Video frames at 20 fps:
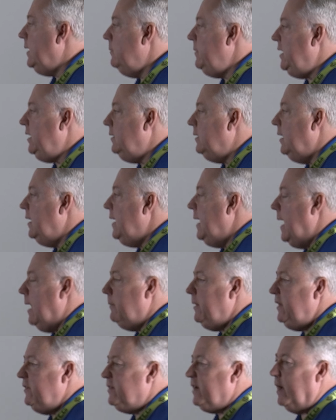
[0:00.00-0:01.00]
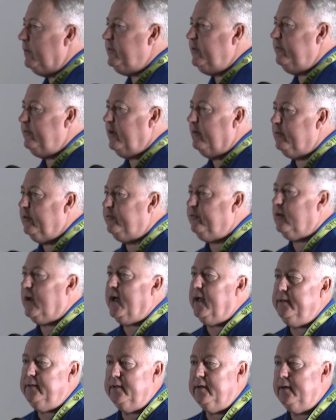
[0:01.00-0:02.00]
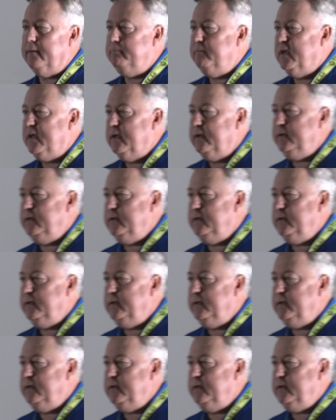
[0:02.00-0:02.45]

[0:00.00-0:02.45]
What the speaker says: I mean, how many times have you ever tried to,